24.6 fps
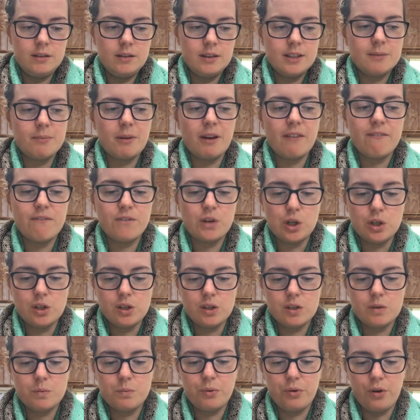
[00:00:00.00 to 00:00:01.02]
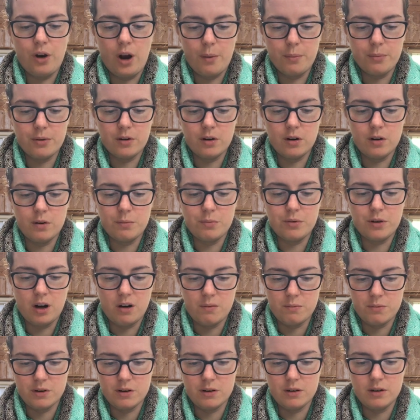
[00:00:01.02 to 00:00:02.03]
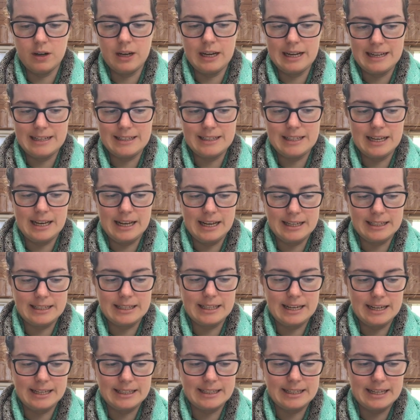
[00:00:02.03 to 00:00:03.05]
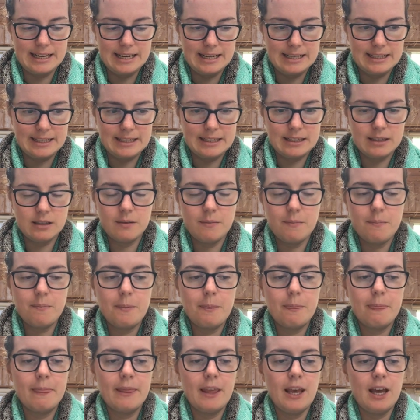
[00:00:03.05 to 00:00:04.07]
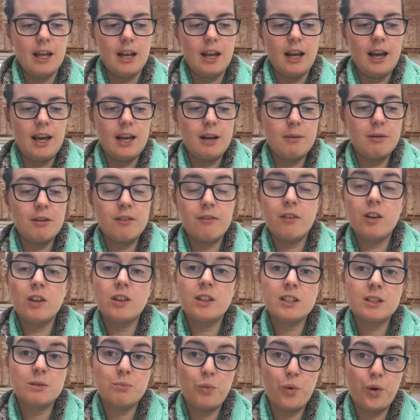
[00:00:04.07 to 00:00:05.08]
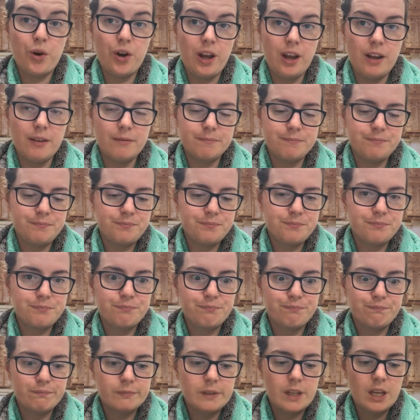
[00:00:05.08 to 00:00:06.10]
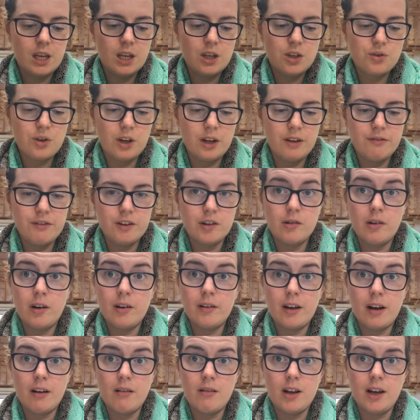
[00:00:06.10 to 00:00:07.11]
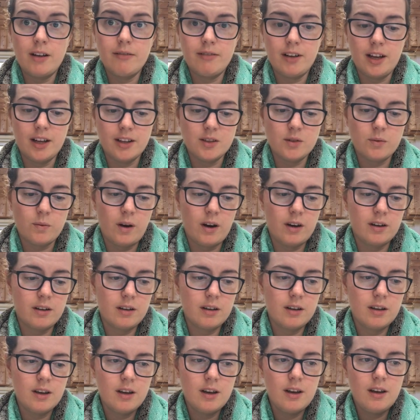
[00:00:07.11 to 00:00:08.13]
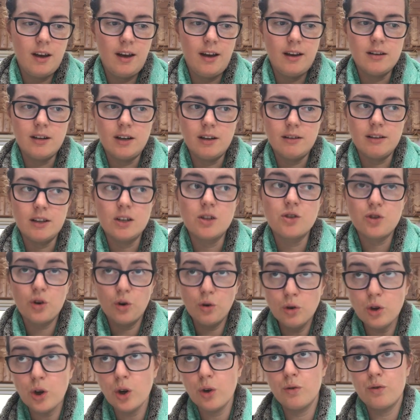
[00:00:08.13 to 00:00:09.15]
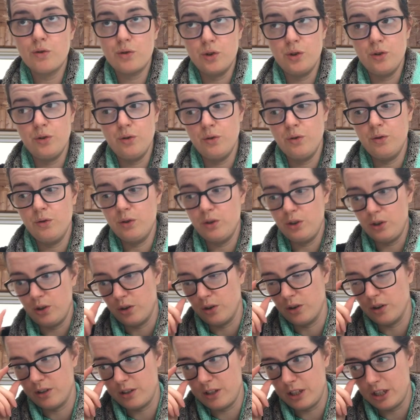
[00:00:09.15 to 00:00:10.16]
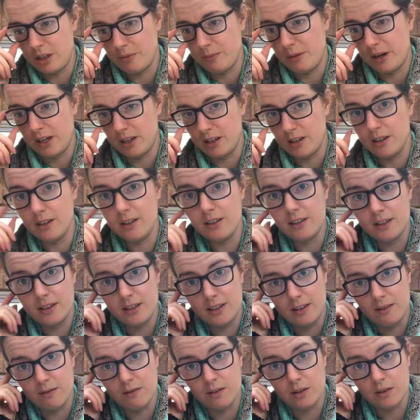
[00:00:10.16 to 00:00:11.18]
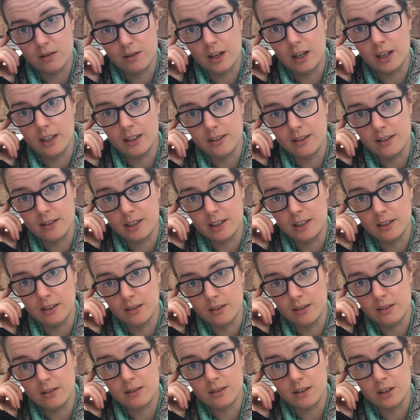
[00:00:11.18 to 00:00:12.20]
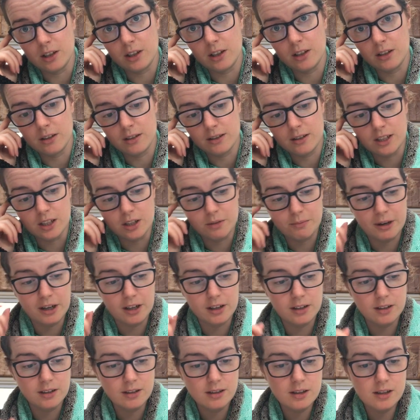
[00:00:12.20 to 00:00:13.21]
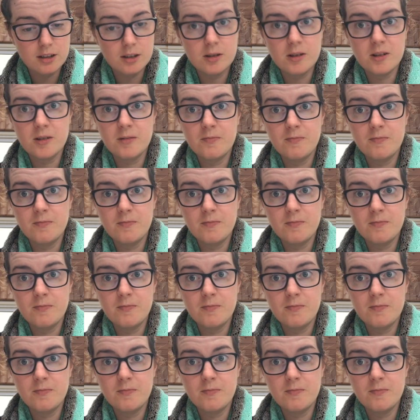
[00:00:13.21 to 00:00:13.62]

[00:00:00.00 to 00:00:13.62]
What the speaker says: It's my first proper lacy lace. And I had a bit of fun this morning trying to figure out how lifelines work and how they don't go through your stitch markers if they're solid steel circular stitch markers.